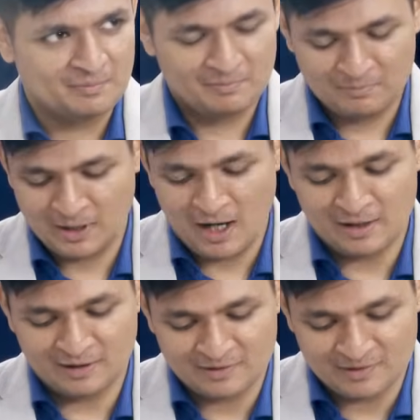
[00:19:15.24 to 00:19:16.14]

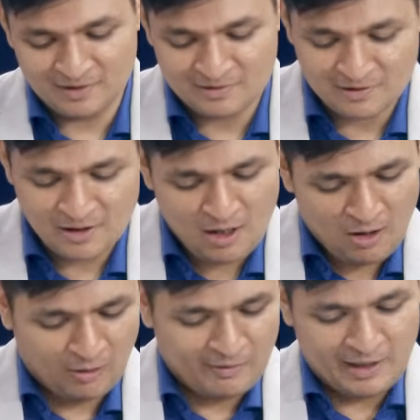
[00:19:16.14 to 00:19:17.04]
behind the scenes.
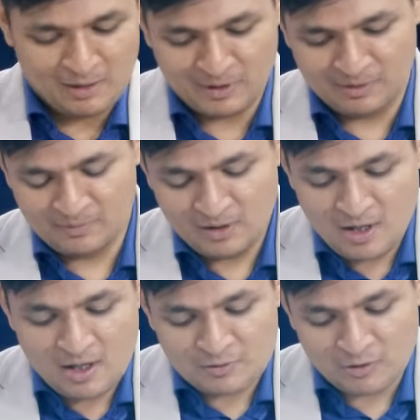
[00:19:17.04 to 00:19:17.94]
All right, Aman.
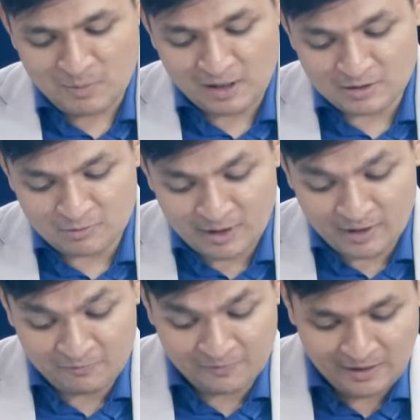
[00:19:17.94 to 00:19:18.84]
So imagine you are in
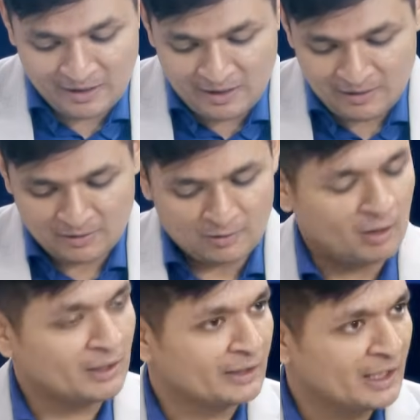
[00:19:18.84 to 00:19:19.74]
a field,
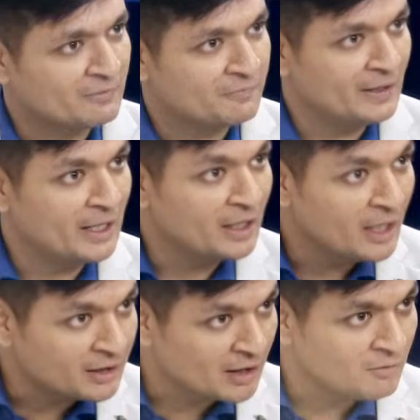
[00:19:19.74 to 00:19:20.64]
not a tech field, a
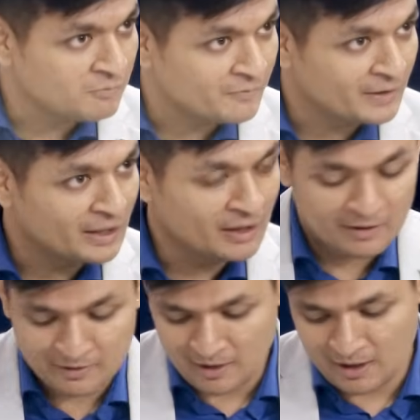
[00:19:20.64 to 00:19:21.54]
literal field,
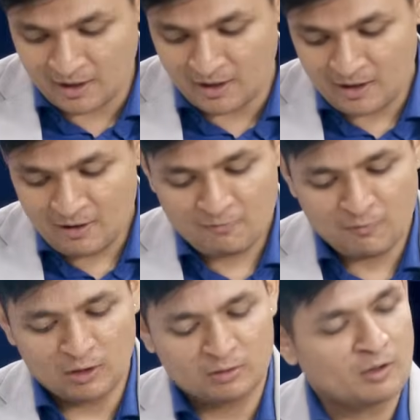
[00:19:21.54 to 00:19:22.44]
right?
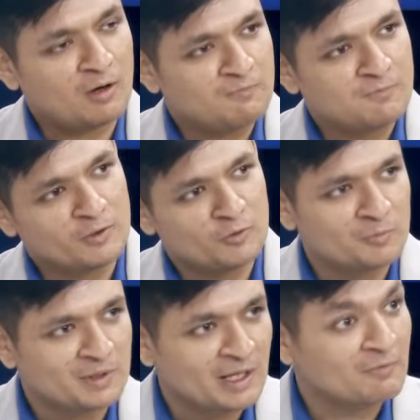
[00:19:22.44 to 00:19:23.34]
What crop would you
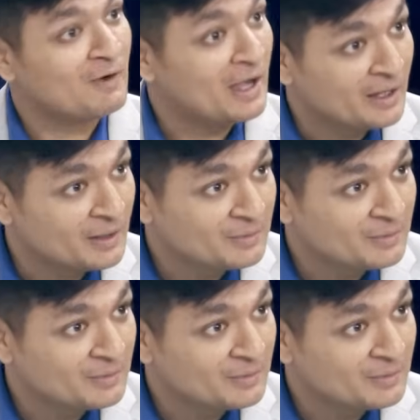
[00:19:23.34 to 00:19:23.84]
be and why?